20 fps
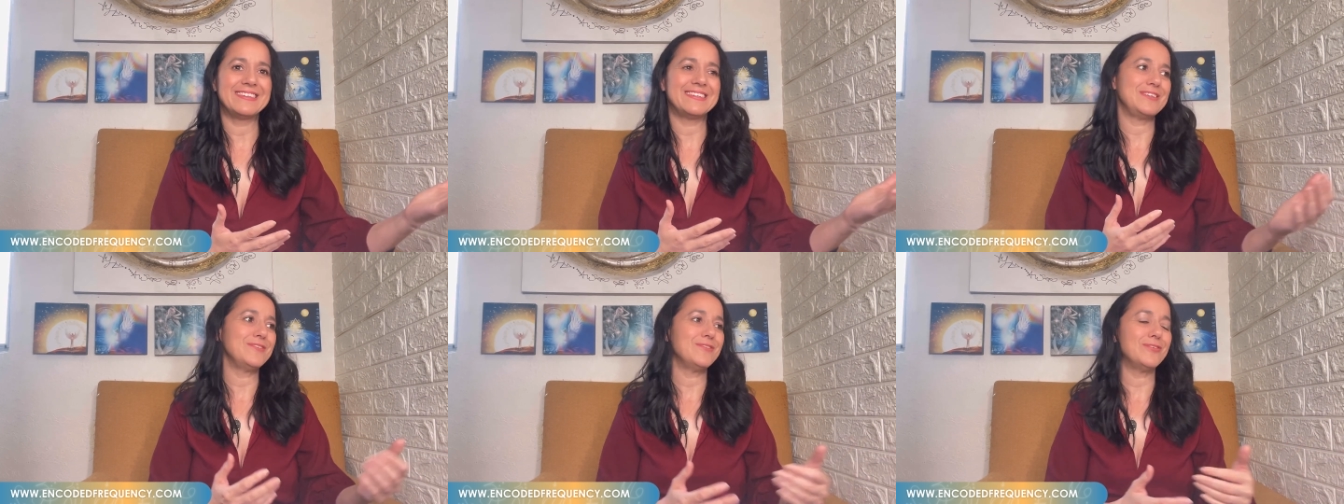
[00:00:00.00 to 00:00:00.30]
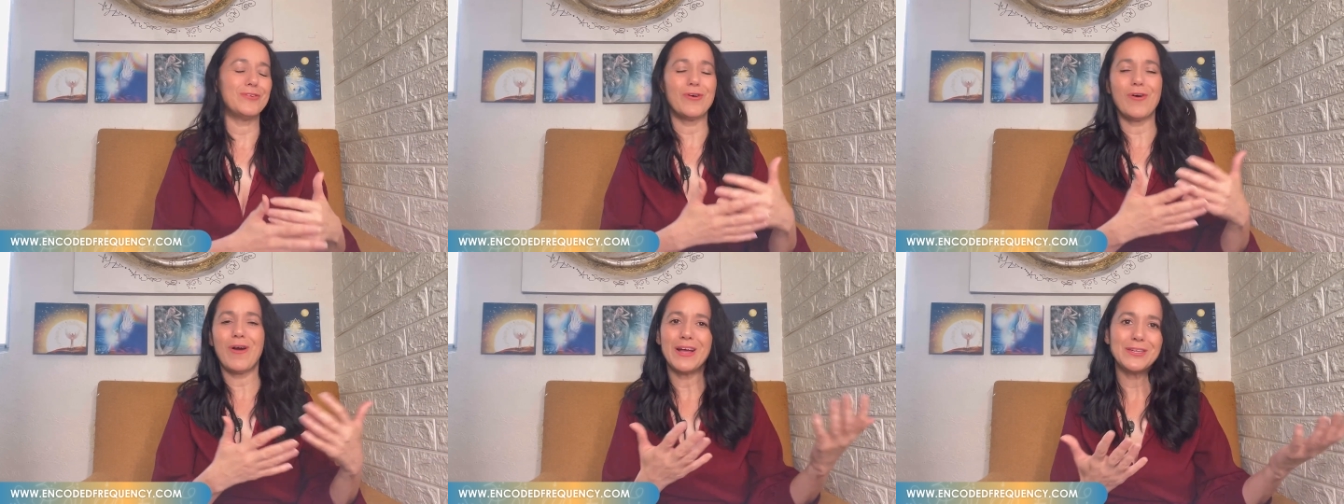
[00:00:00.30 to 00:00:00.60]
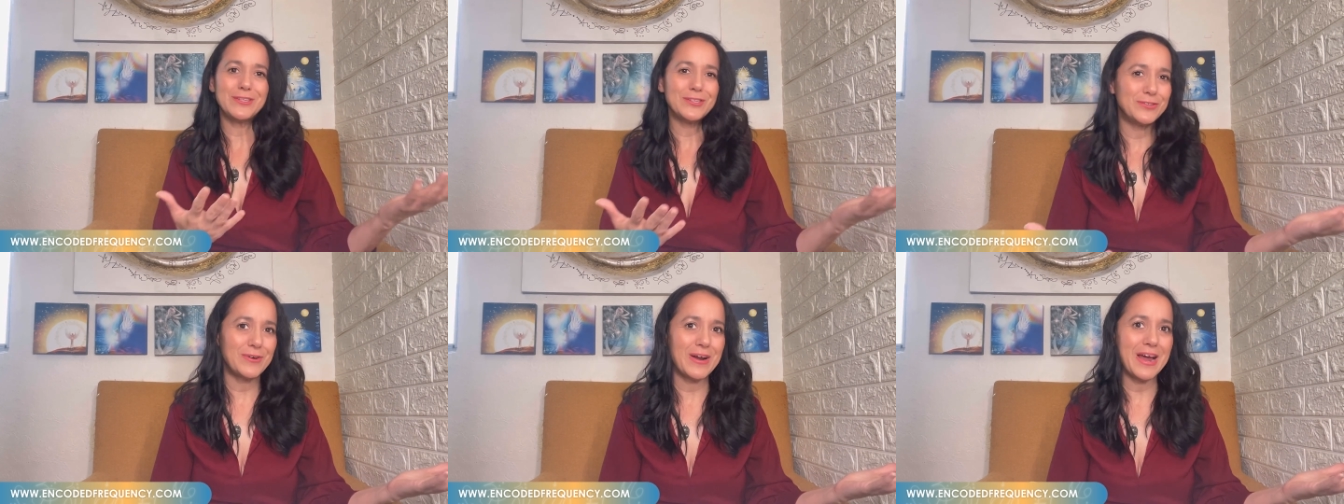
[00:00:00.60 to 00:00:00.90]
you don't know how
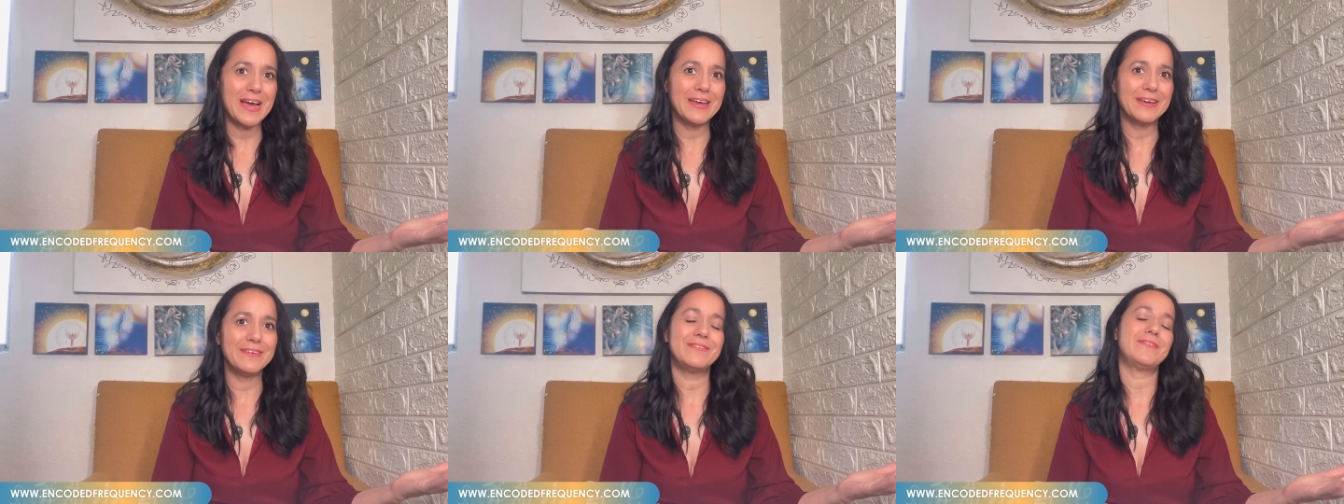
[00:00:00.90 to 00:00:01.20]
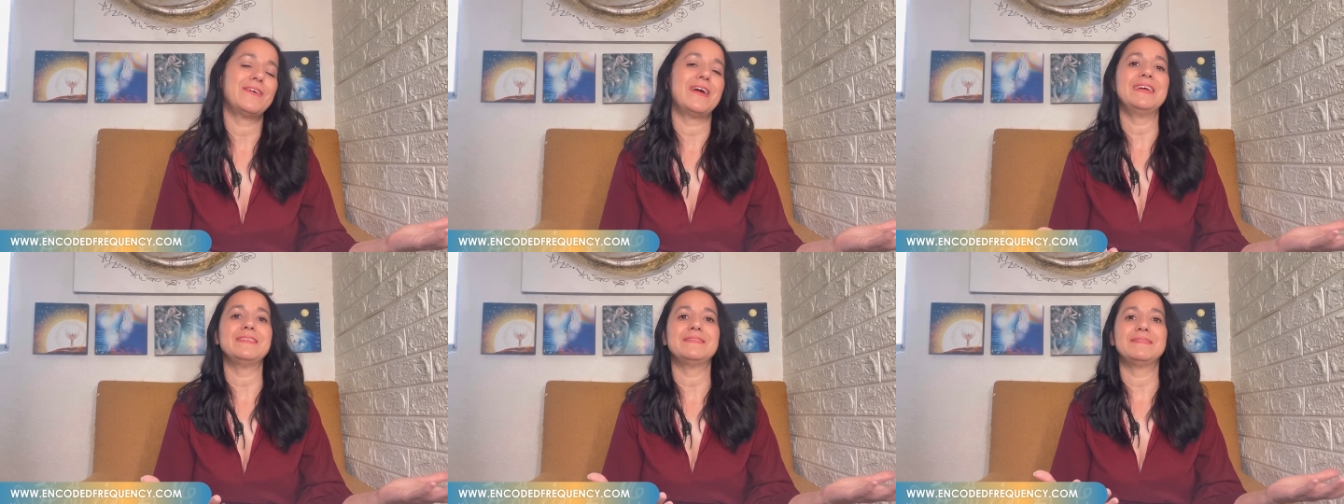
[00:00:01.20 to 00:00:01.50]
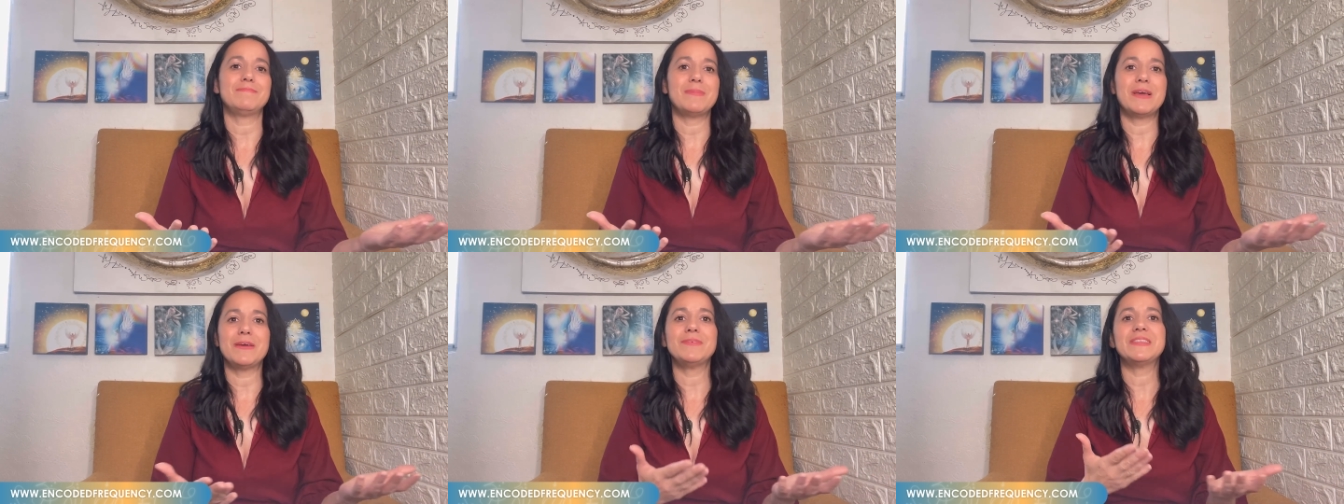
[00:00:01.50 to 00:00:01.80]
to drive right
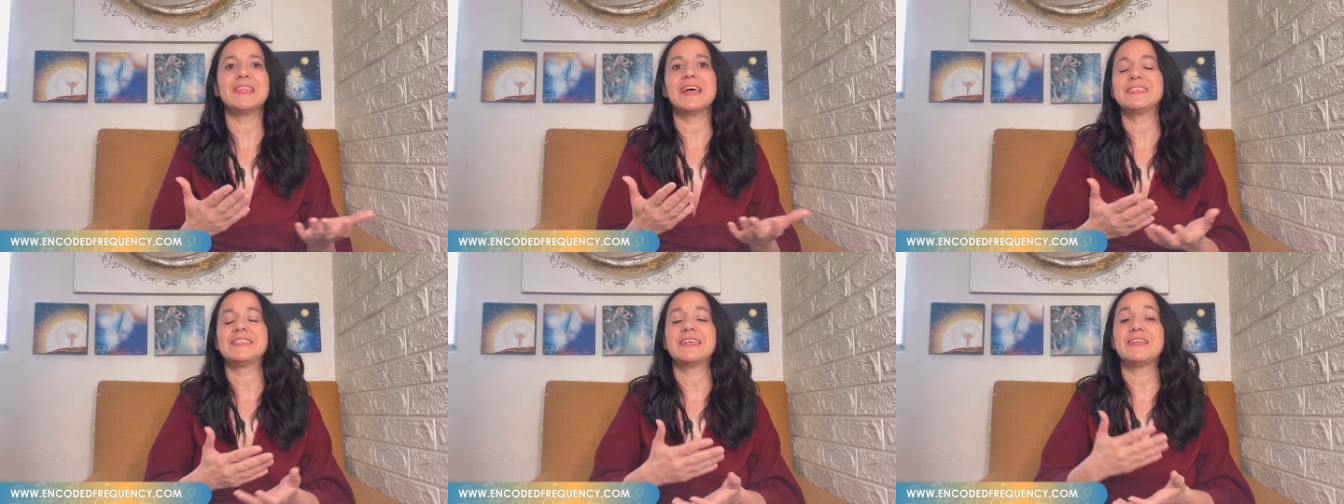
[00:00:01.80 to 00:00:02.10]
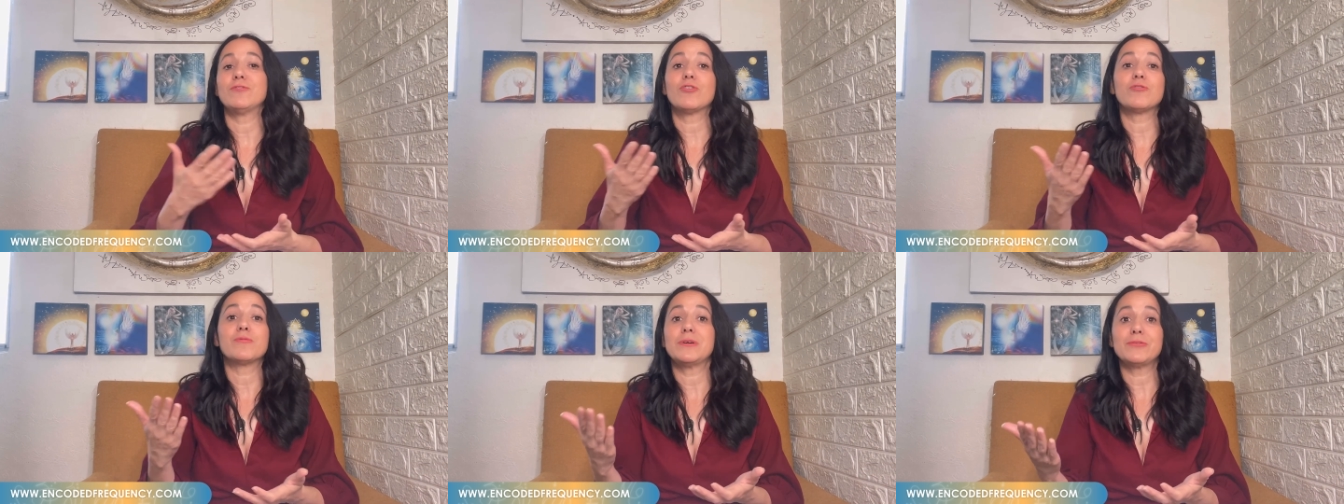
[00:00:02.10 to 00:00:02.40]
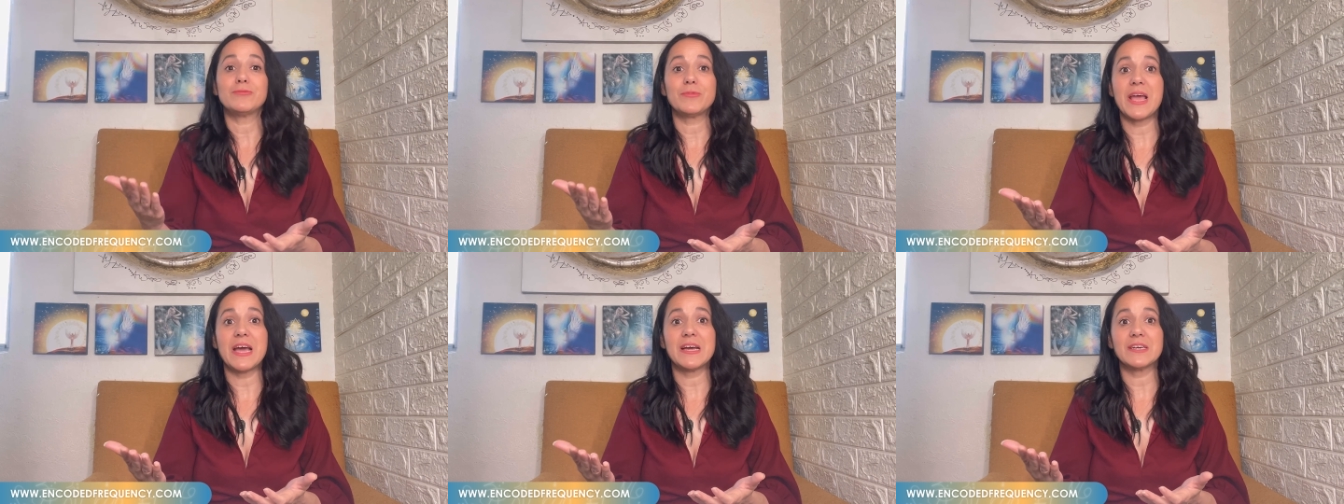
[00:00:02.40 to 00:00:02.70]
maybe that's a normal
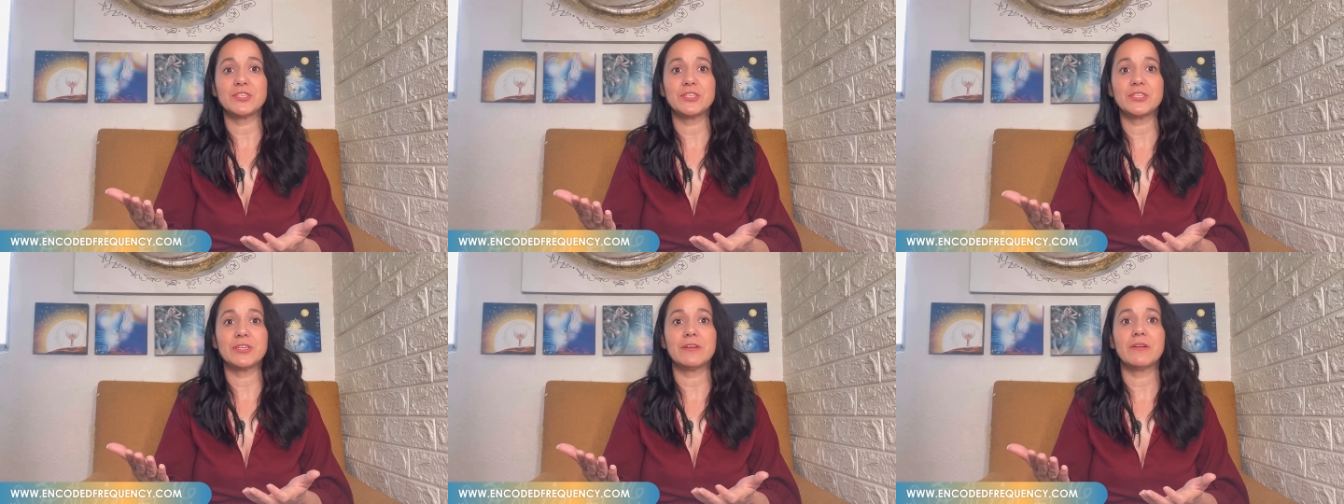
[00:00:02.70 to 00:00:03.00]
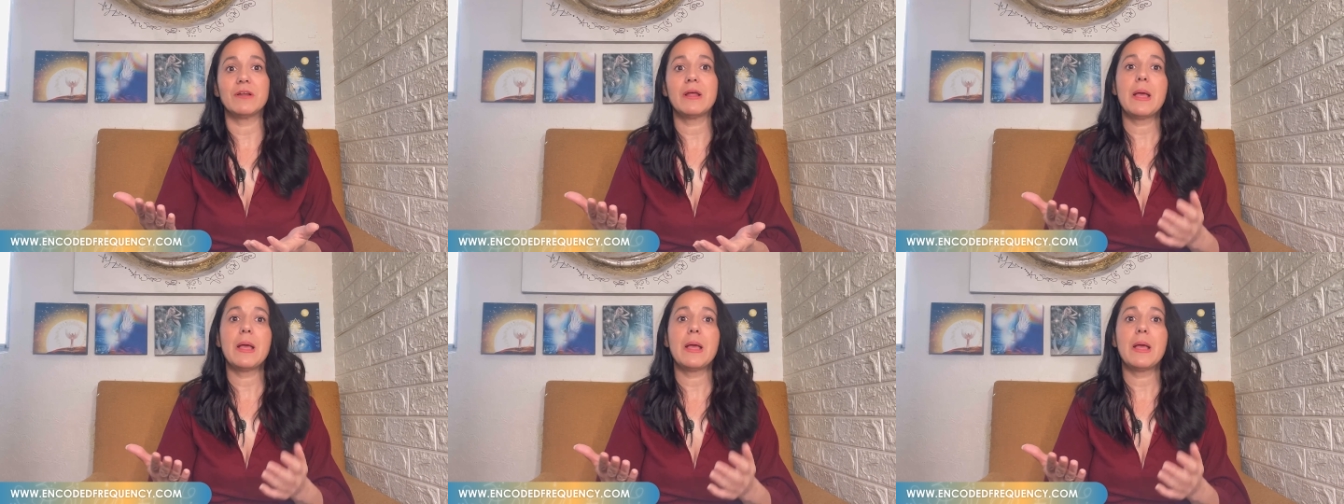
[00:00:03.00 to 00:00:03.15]
reaction